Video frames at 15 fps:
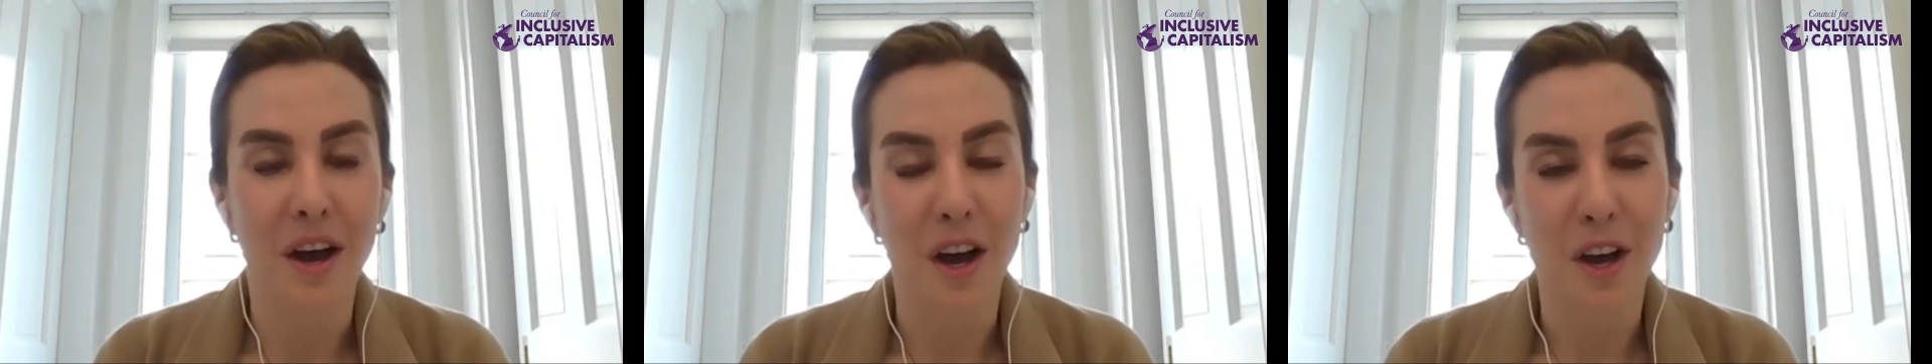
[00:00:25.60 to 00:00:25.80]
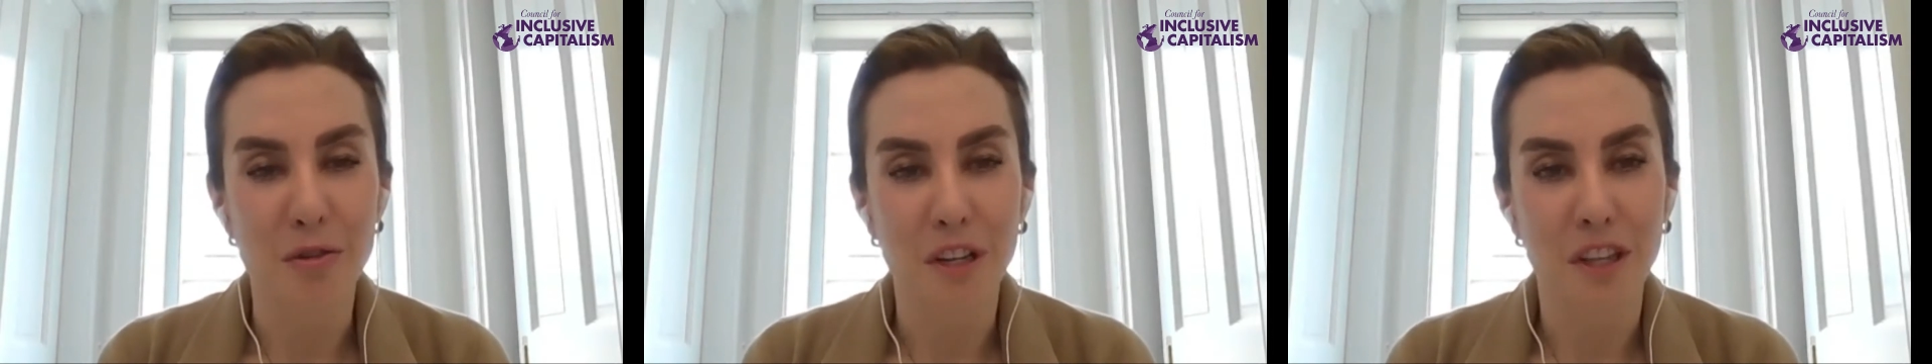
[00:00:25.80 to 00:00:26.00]

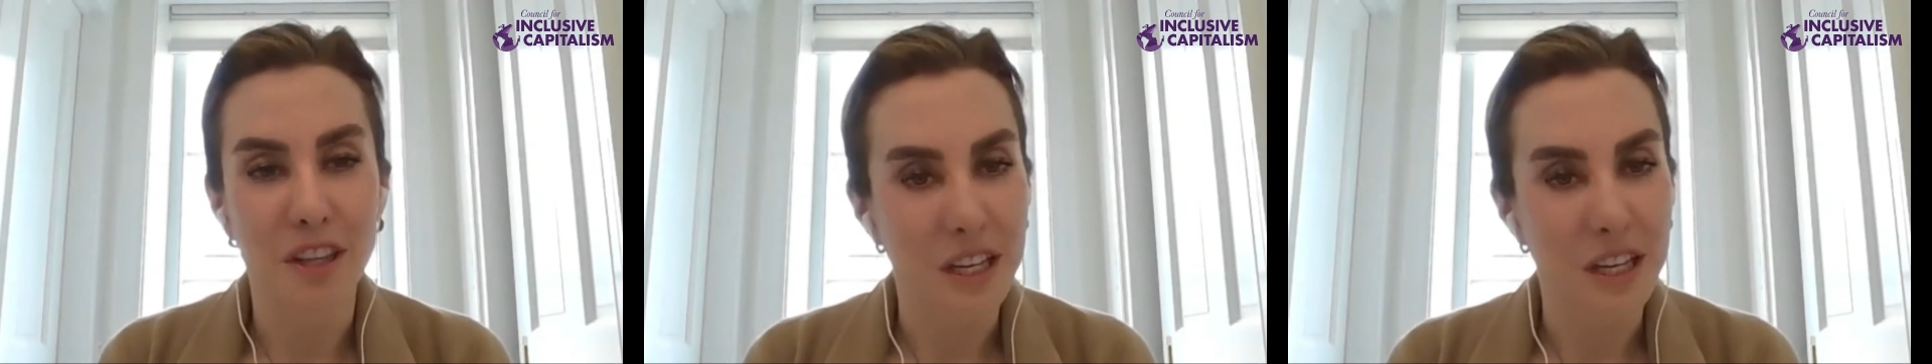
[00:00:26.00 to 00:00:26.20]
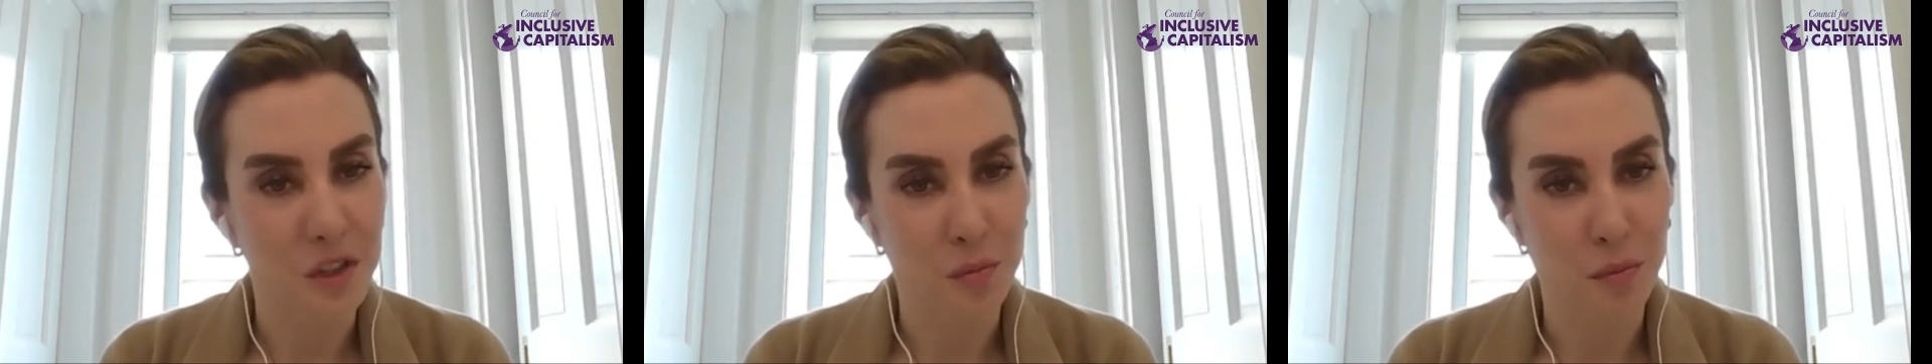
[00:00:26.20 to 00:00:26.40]
Audrey,
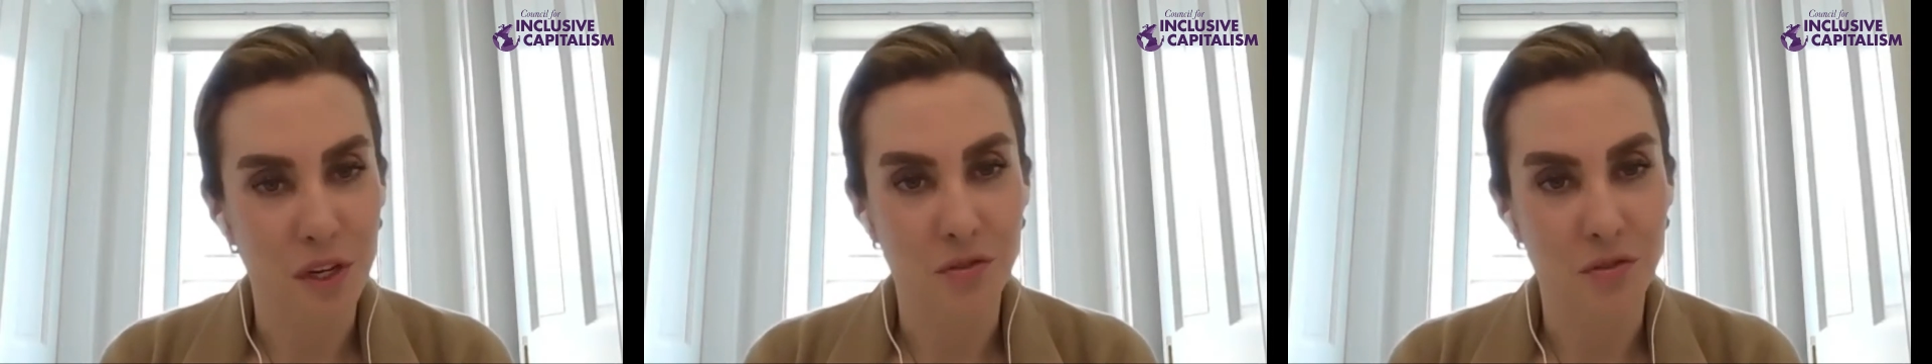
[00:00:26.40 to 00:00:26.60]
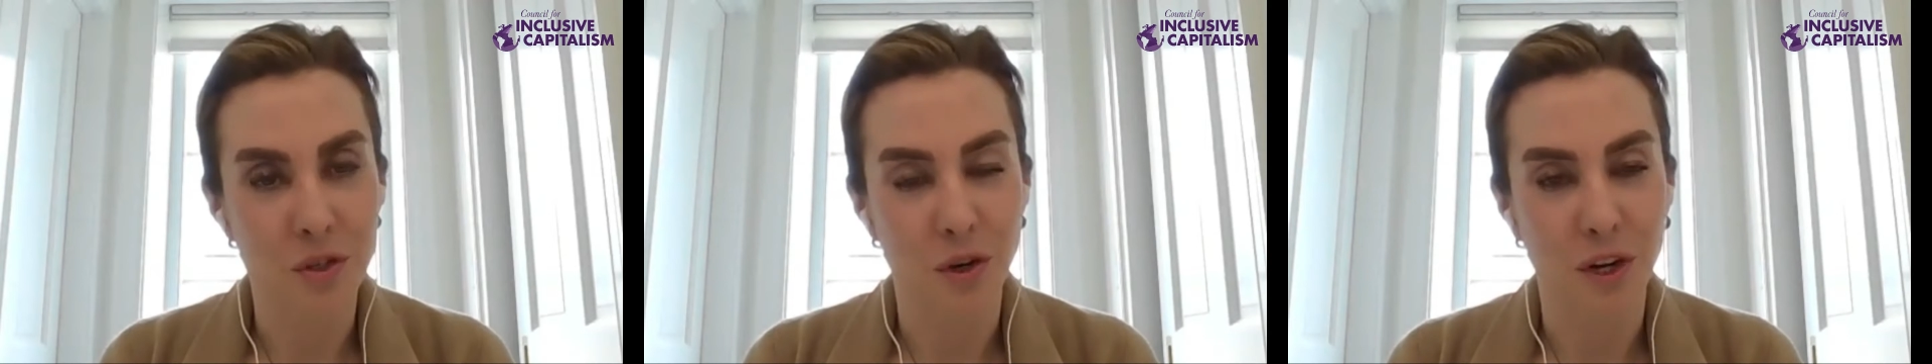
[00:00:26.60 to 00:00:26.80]
thanks so
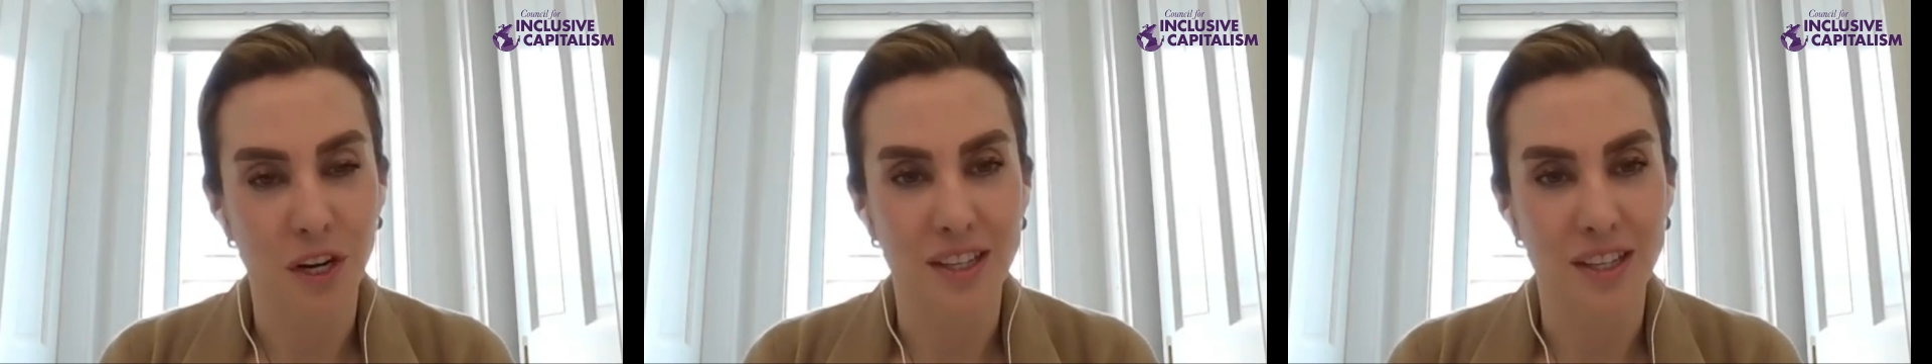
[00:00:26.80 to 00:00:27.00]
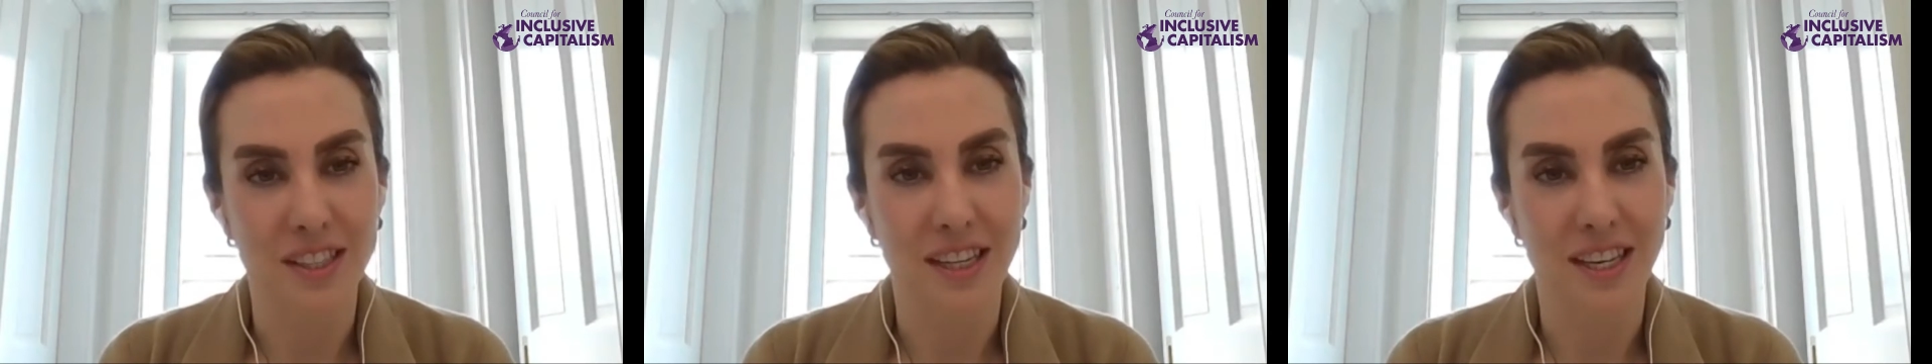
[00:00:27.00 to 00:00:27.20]
much for
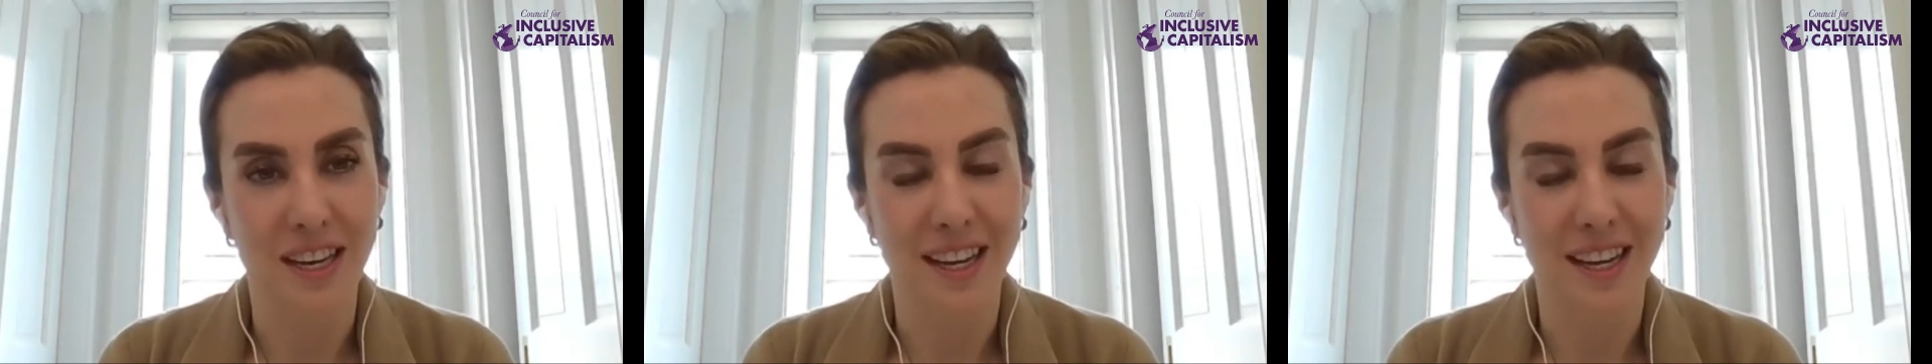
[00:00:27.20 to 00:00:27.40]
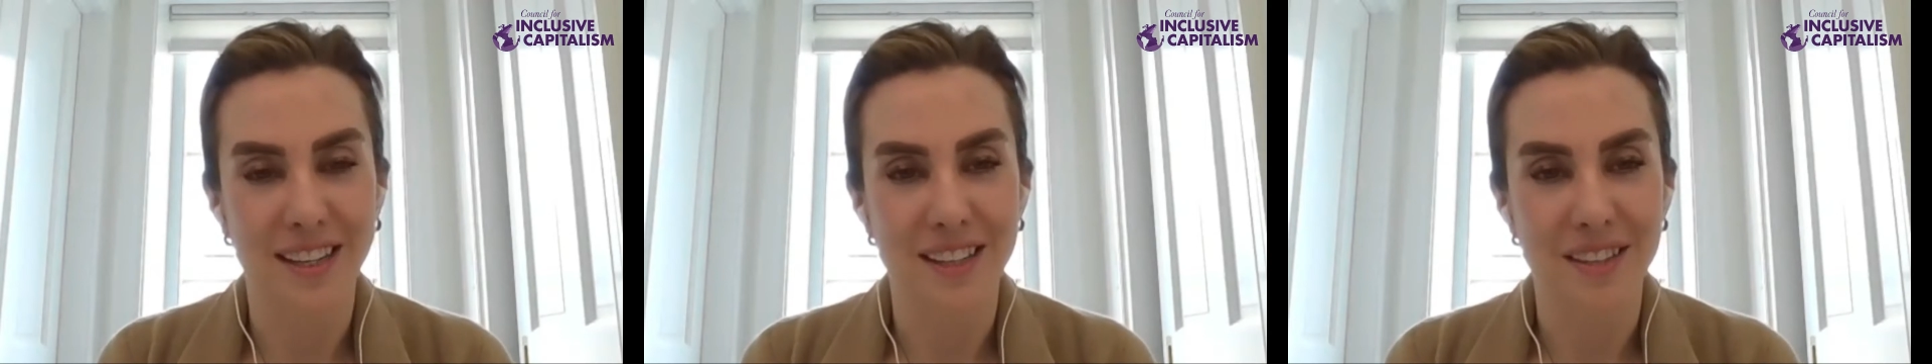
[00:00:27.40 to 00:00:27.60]
joining us
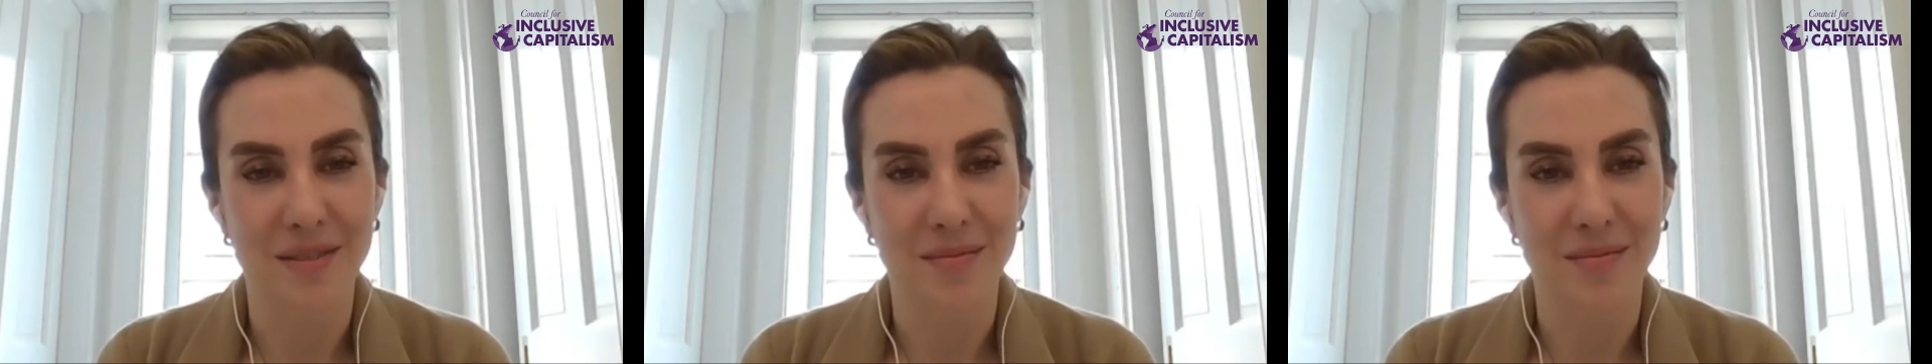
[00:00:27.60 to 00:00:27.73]
today.